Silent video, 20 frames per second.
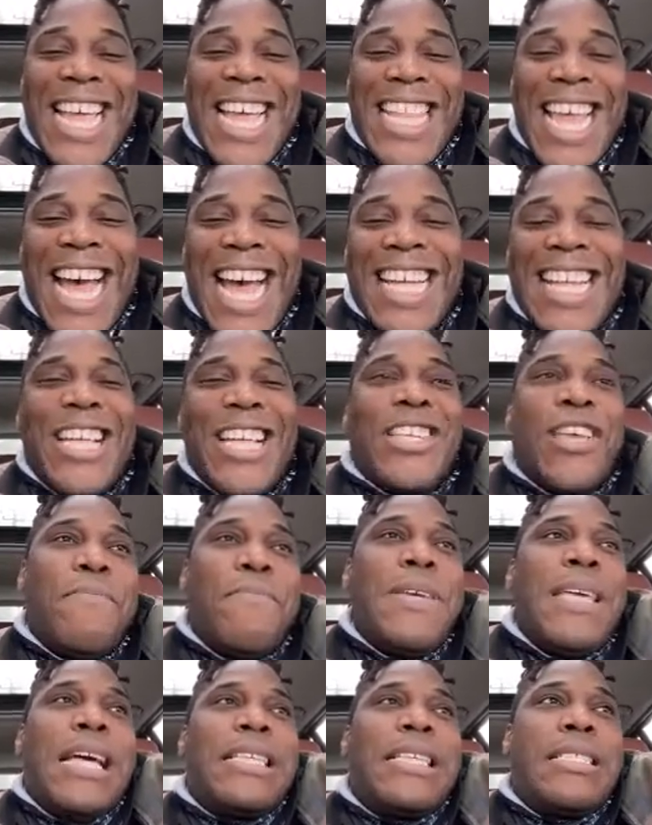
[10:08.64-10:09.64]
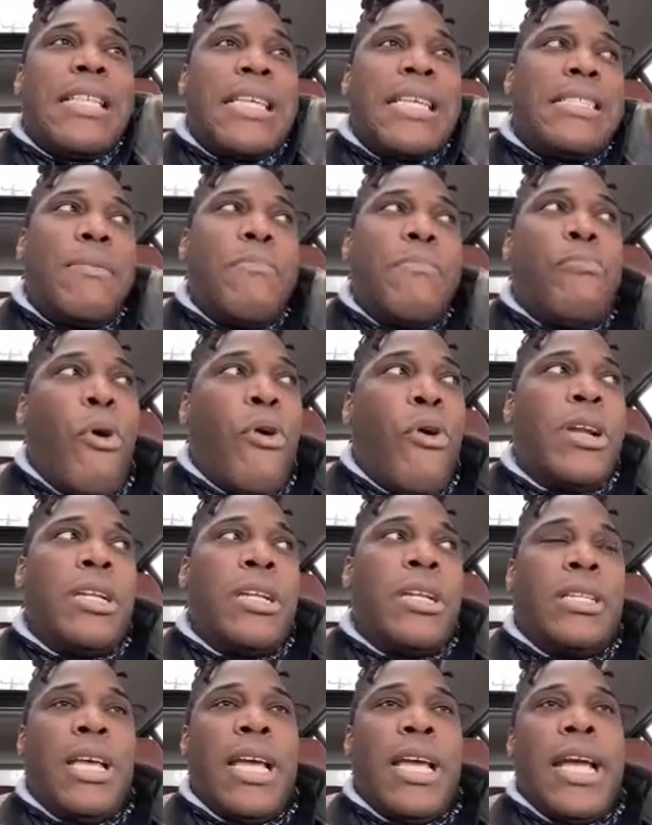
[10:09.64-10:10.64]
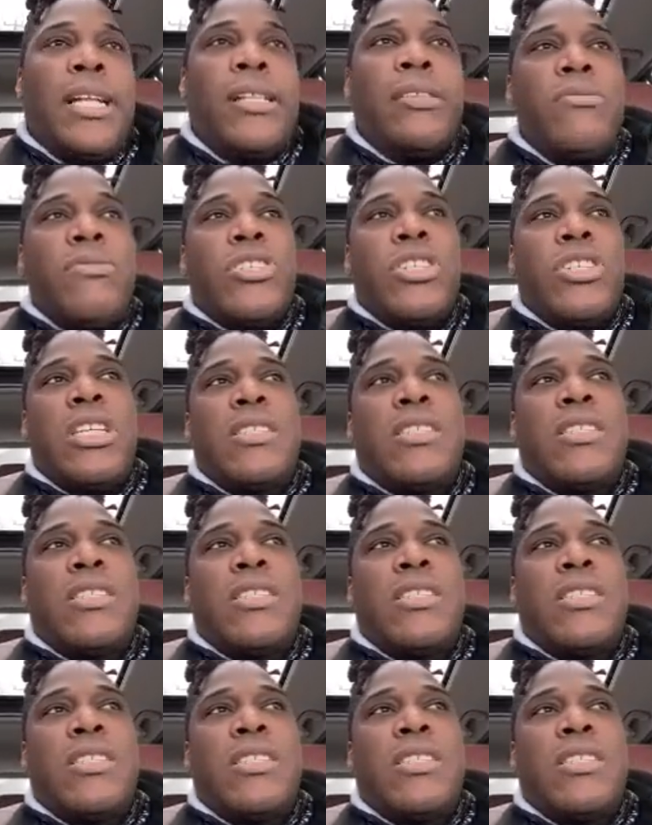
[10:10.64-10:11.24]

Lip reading: that to me that's important. That the inclusion